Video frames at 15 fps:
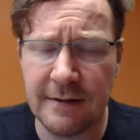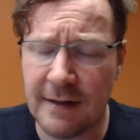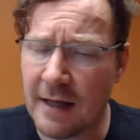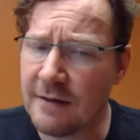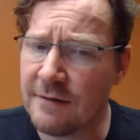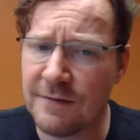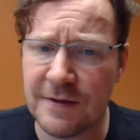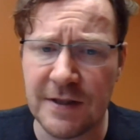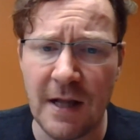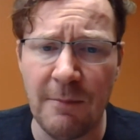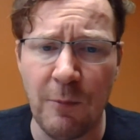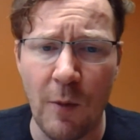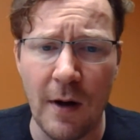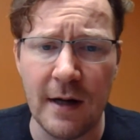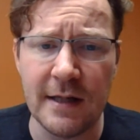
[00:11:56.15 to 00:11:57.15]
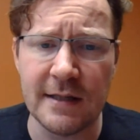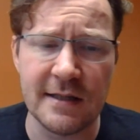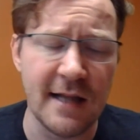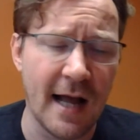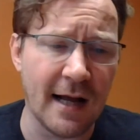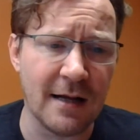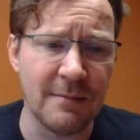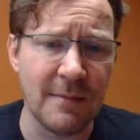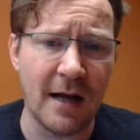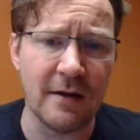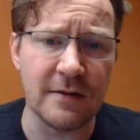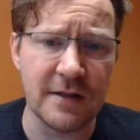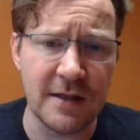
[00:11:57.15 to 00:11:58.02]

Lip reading: That's step one, is knock them out.